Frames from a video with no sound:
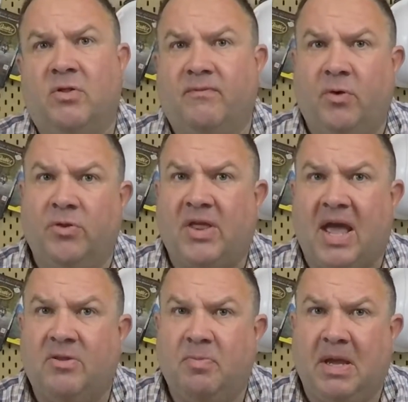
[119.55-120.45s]

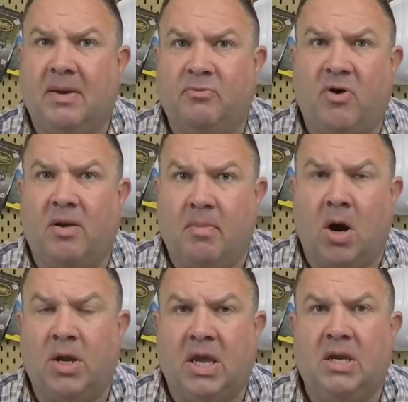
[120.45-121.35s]
full-size pickup truck
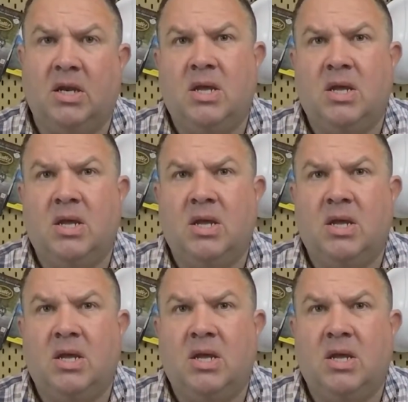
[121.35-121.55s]
market,